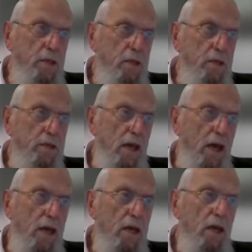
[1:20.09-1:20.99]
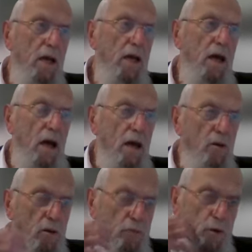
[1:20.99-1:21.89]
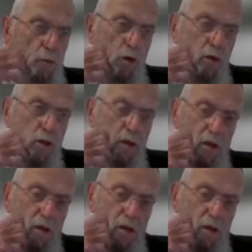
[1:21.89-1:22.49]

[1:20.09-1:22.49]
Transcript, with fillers: say, we want,